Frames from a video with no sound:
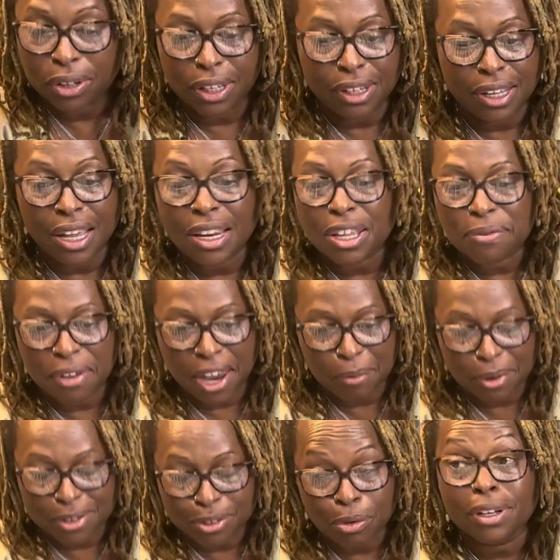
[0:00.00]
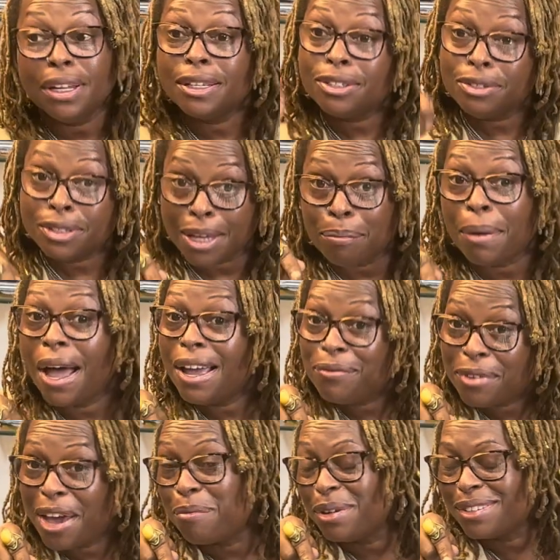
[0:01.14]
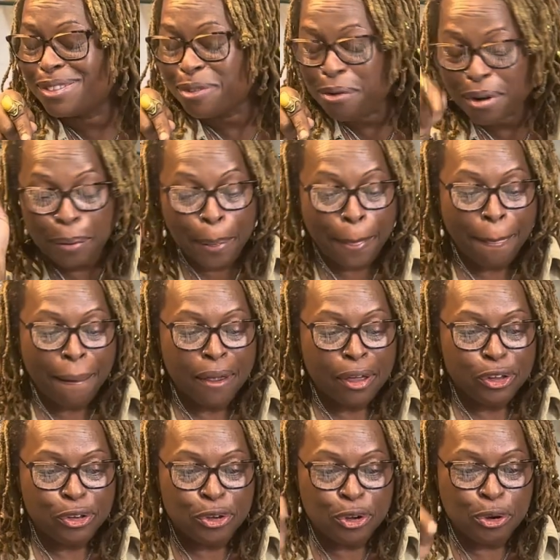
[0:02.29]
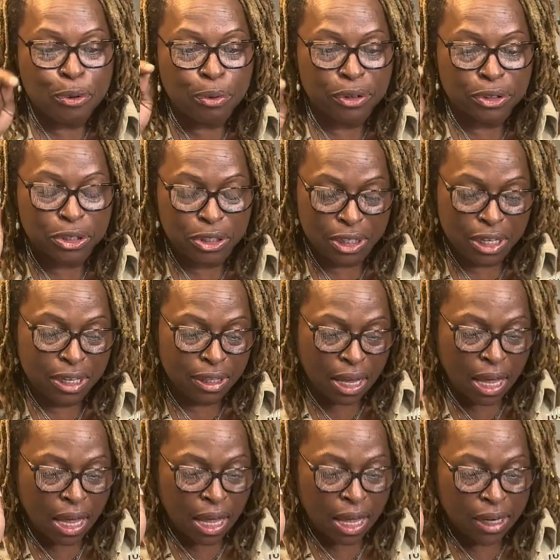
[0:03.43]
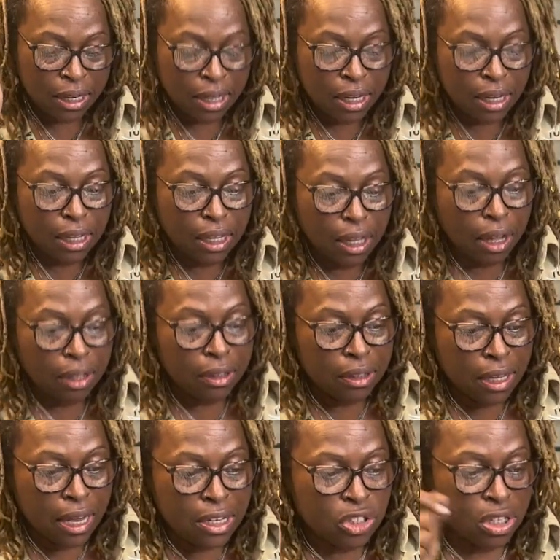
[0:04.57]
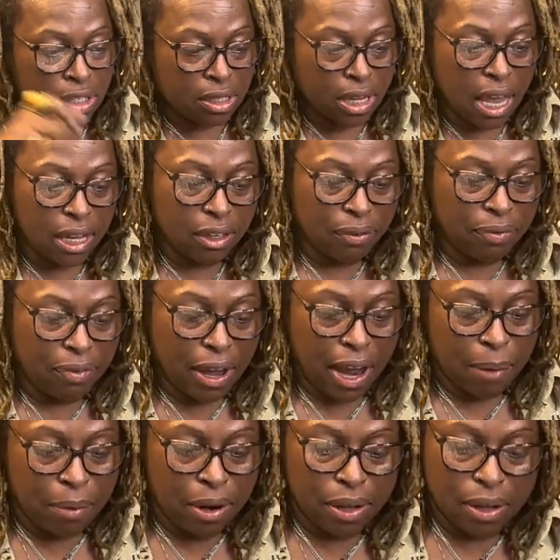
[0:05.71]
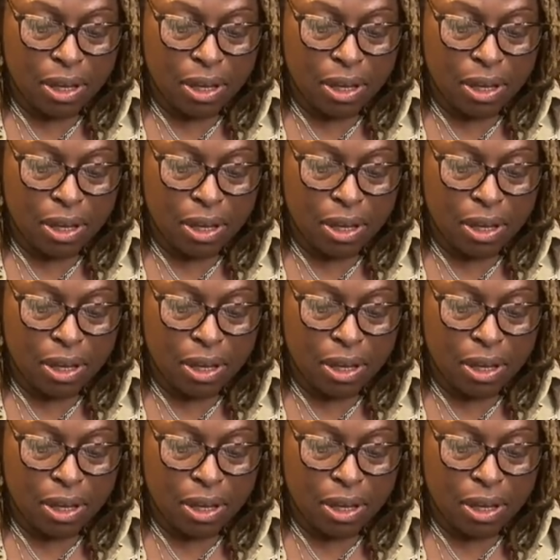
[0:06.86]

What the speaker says: in any fabric store, unless you're at my fabric store, you will see that they just take the fabric,